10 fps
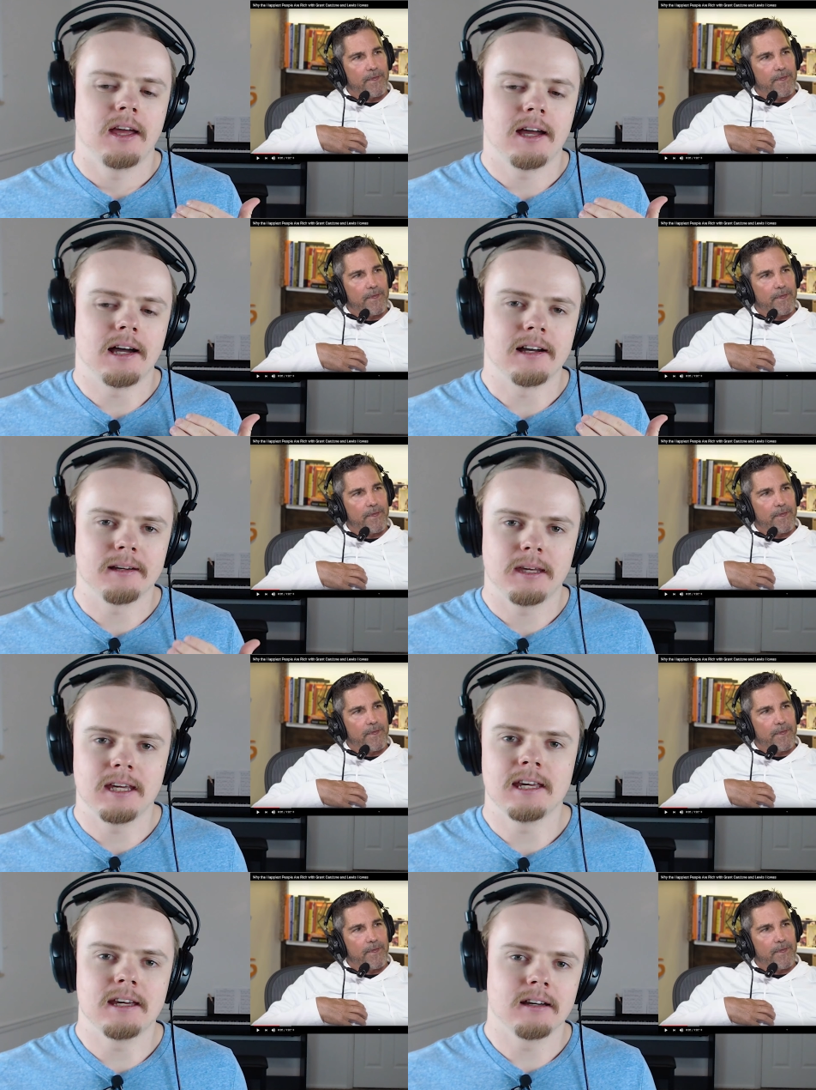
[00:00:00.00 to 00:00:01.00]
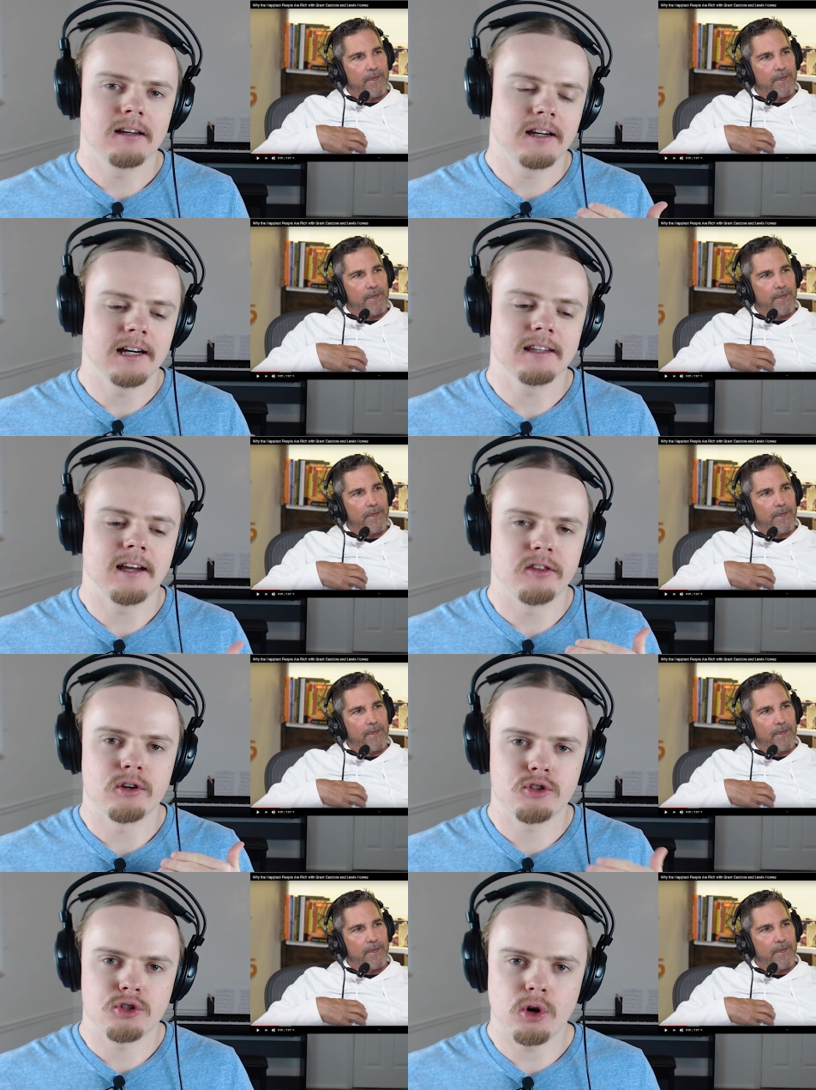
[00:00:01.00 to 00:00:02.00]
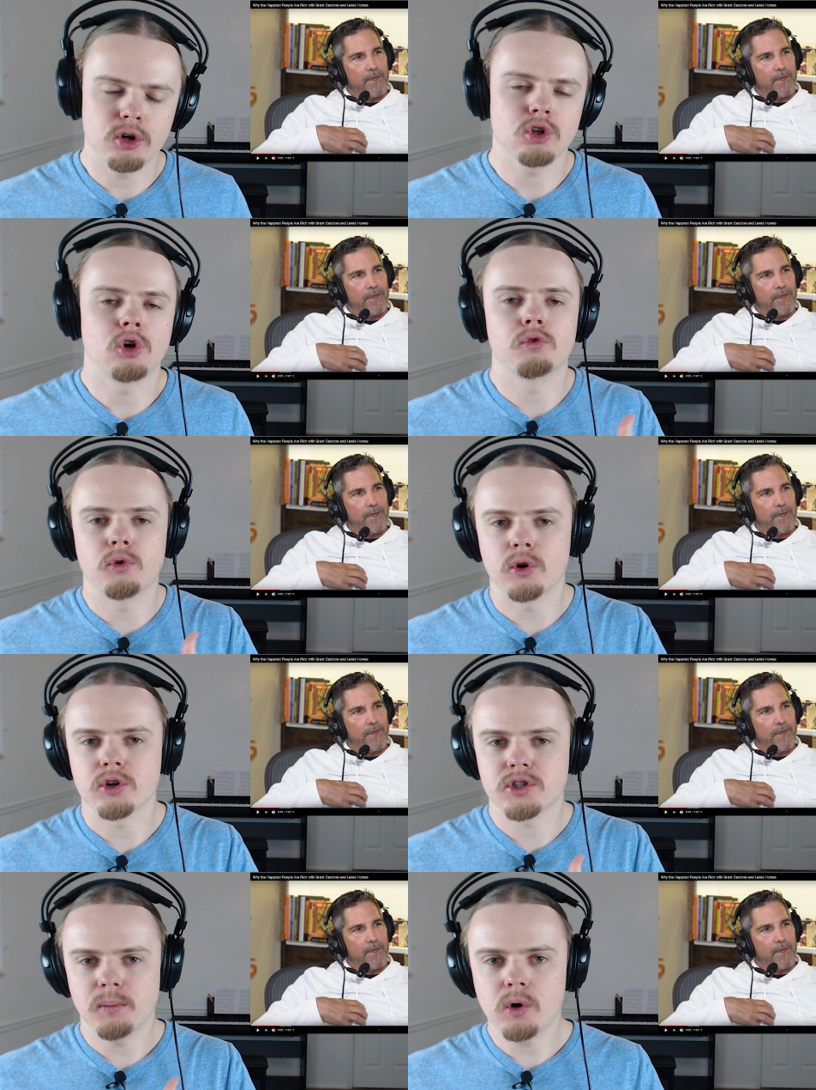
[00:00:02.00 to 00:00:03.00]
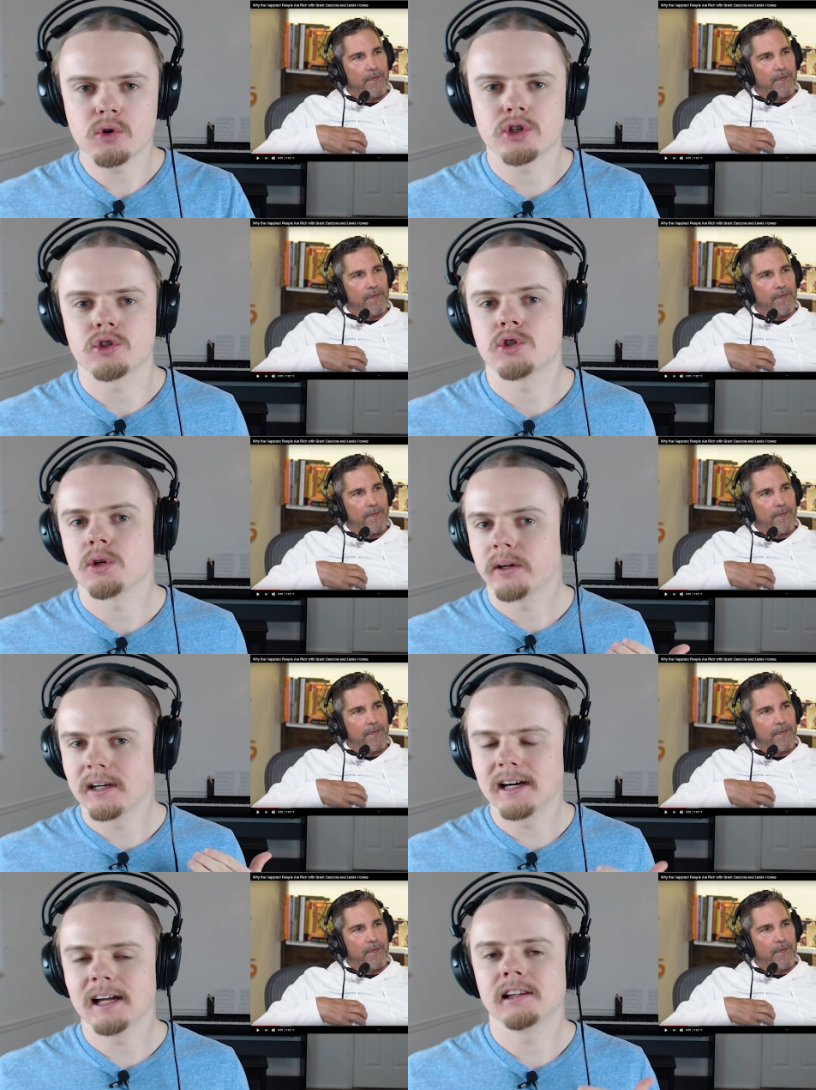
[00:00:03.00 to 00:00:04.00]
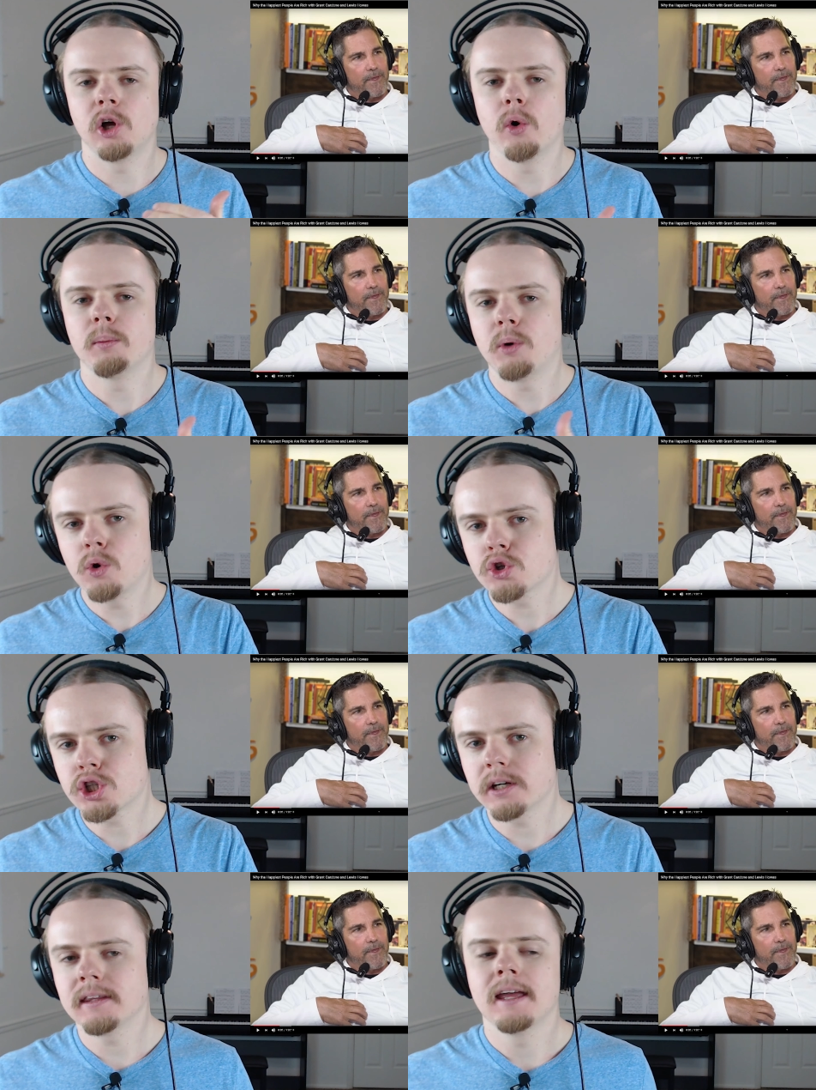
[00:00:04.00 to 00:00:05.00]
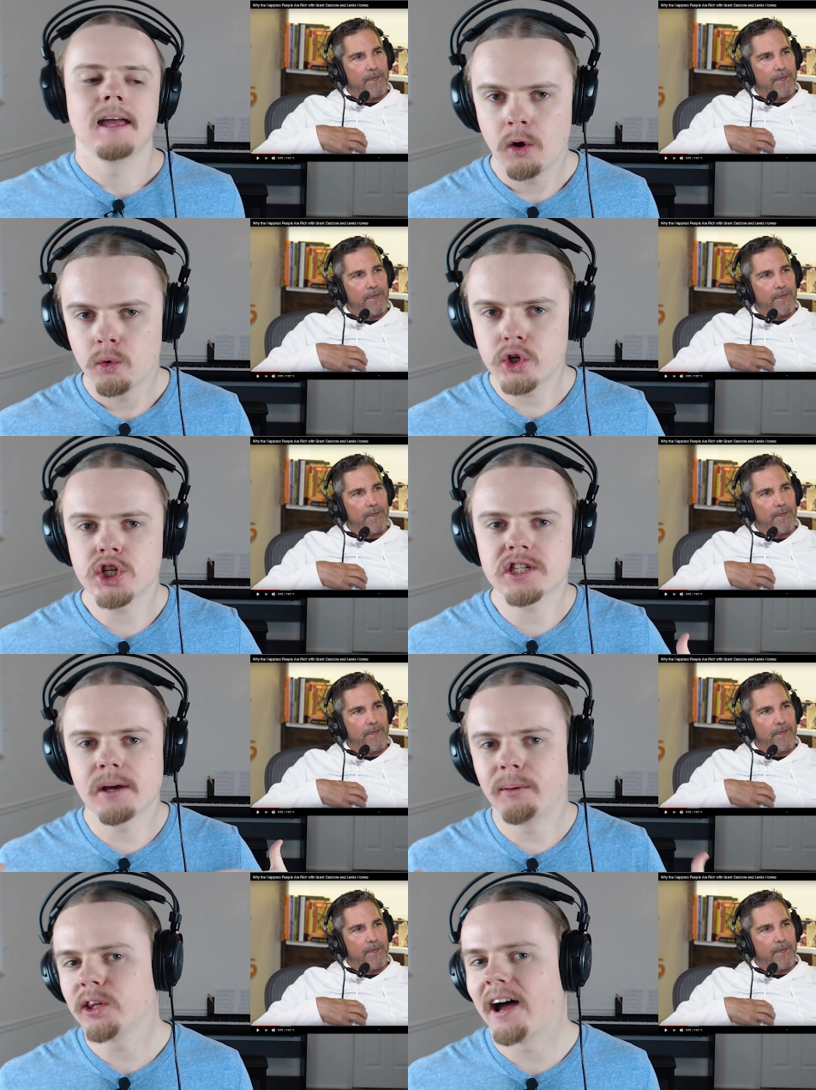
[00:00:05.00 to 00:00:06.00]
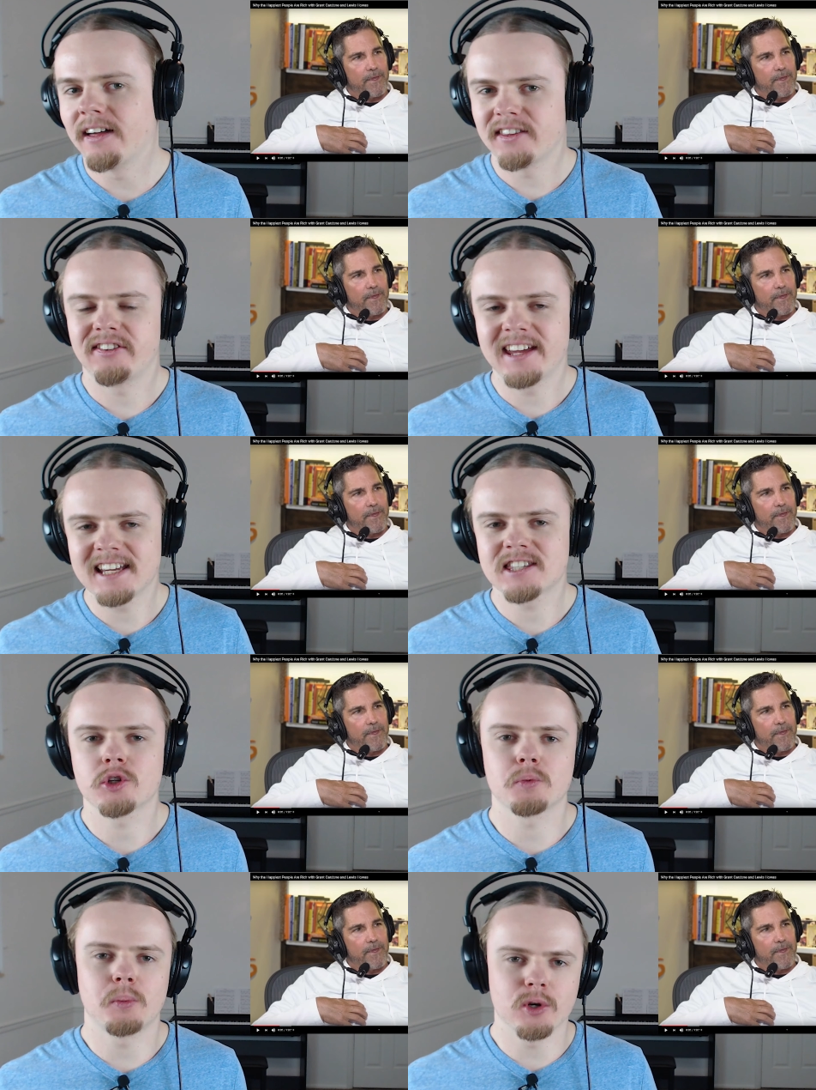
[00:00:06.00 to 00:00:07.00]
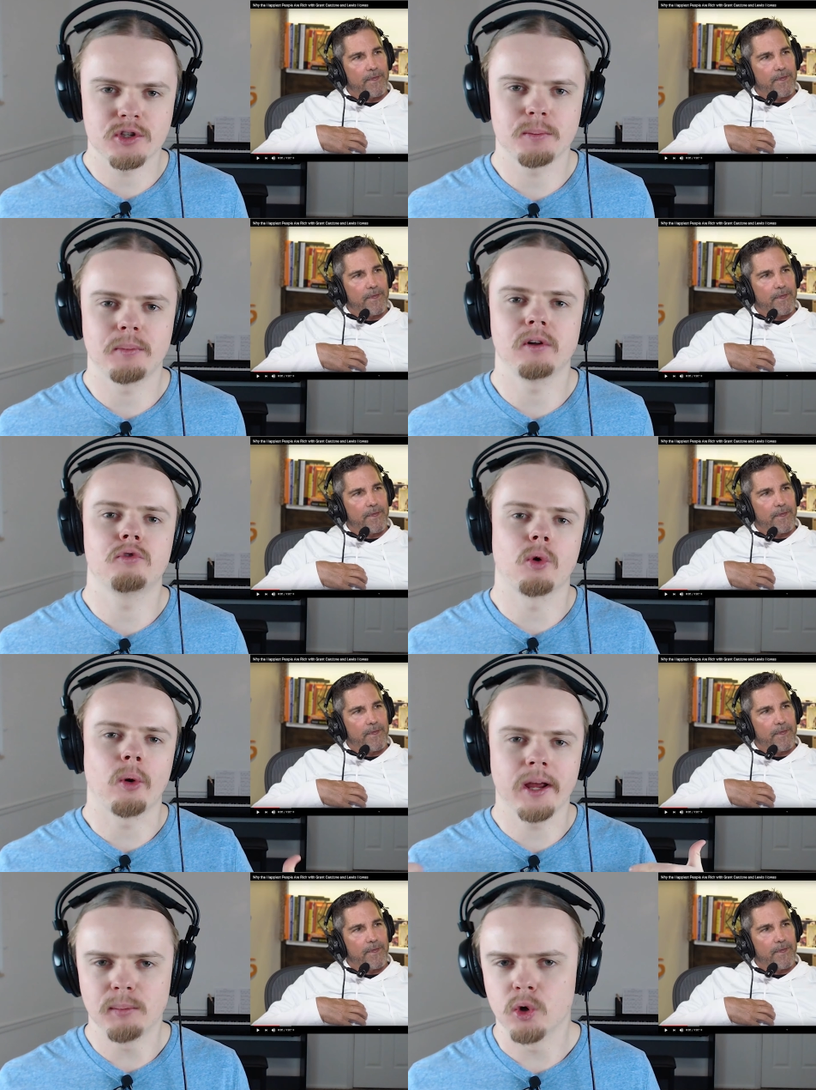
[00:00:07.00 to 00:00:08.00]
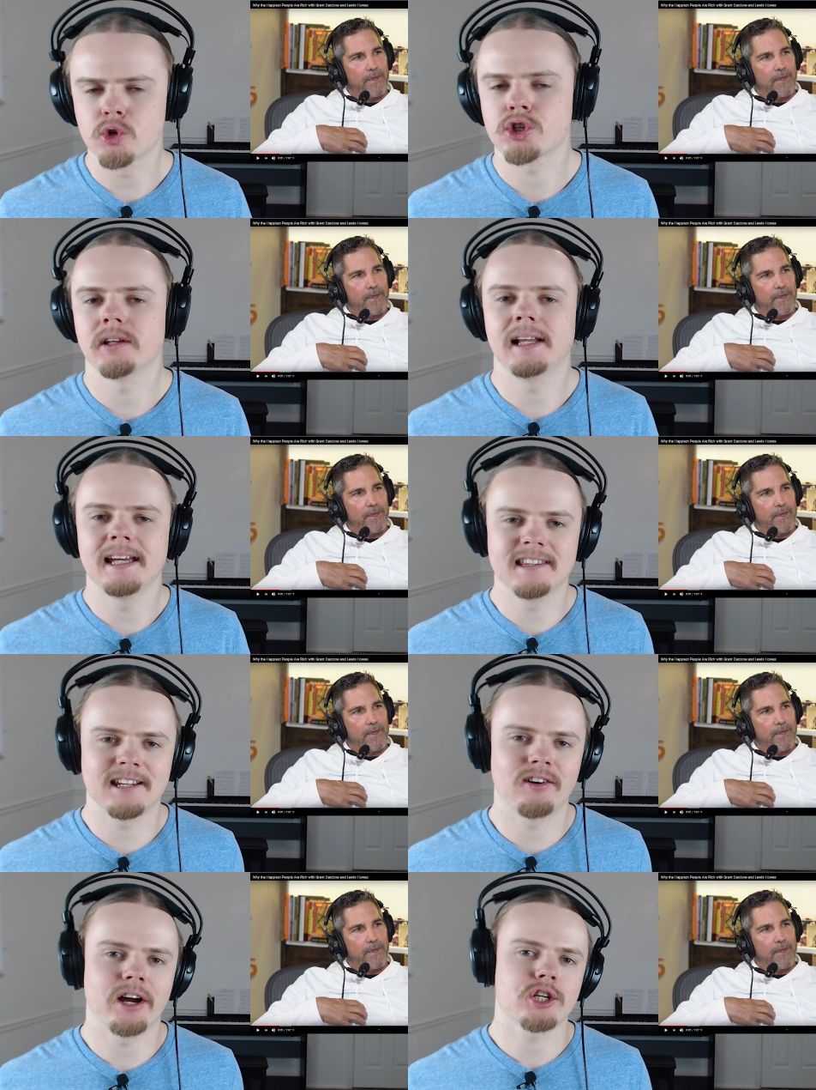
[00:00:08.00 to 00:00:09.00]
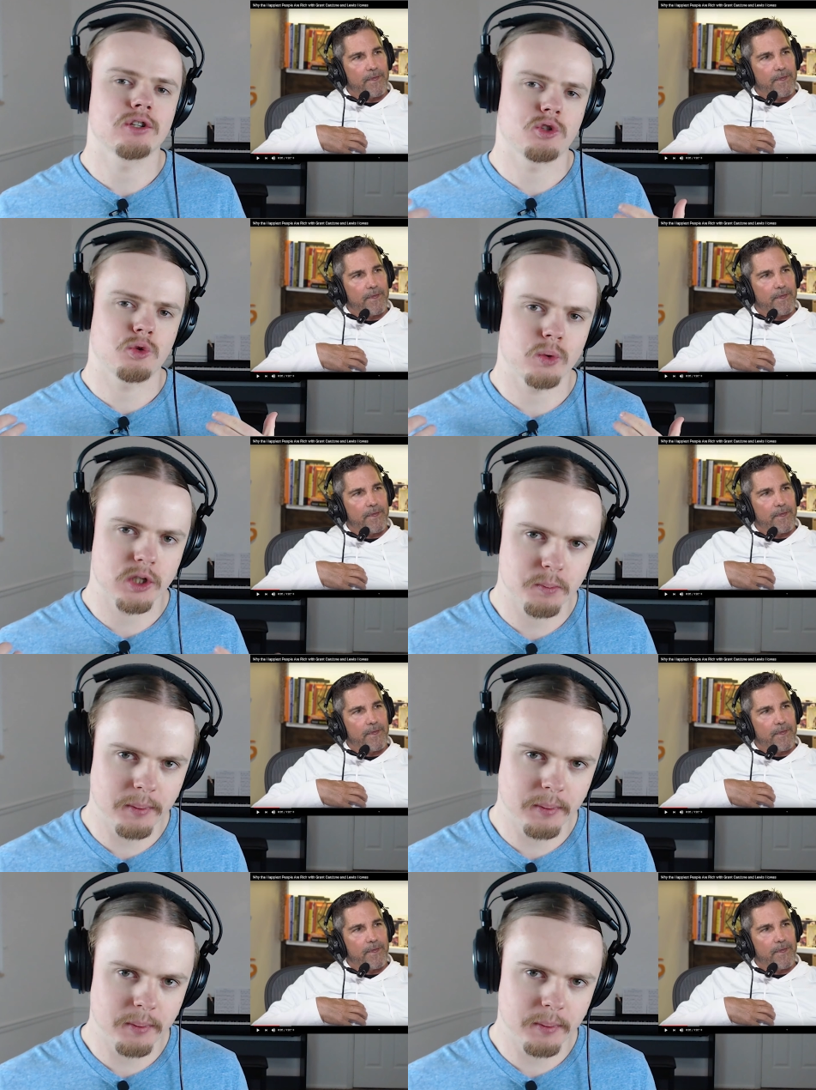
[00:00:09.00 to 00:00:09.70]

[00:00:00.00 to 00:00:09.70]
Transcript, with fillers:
Speaker 1: uh, he got either third or fourth emotion. So he got low emotion, which is among other things responsible for emotional interactions with